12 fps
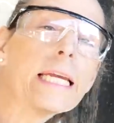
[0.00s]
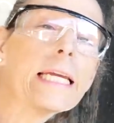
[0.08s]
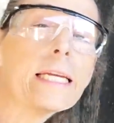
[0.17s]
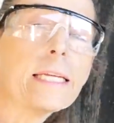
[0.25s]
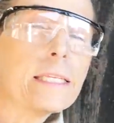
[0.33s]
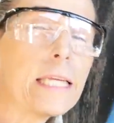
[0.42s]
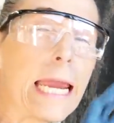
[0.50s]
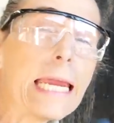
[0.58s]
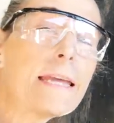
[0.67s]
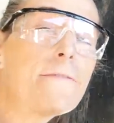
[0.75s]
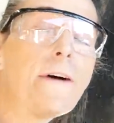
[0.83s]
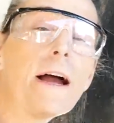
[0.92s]
is
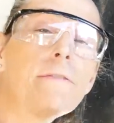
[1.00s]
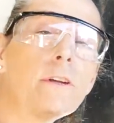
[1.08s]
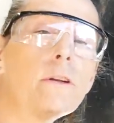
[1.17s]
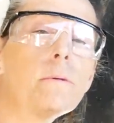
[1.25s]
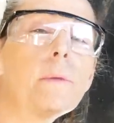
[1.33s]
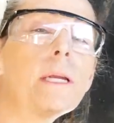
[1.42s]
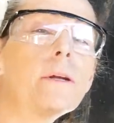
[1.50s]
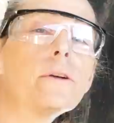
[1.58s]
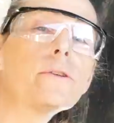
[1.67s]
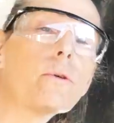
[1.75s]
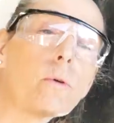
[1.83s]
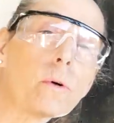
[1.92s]
85 Newton
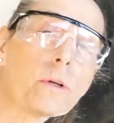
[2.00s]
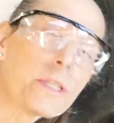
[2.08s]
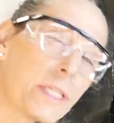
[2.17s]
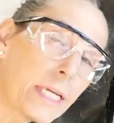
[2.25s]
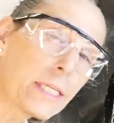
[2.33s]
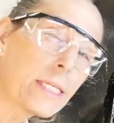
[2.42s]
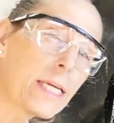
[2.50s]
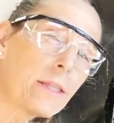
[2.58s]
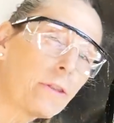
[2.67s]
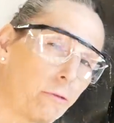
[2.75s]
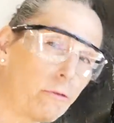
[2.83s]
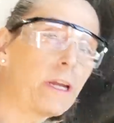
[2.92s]
meters or
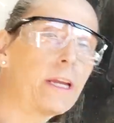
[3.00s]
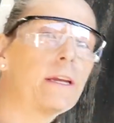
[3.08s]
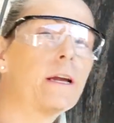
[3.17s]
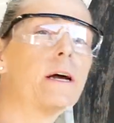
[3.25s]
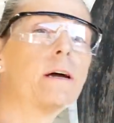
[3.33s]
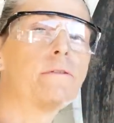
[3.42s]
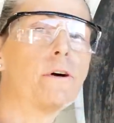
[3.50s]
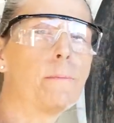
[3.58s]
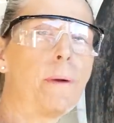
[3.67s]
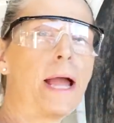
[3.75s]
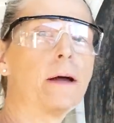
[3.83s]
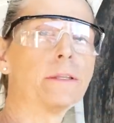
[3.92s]
63
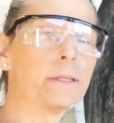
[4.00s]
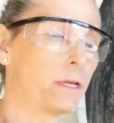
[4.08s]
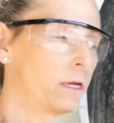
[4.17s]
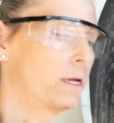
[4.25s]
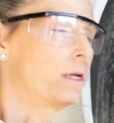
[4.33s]
foot pounds.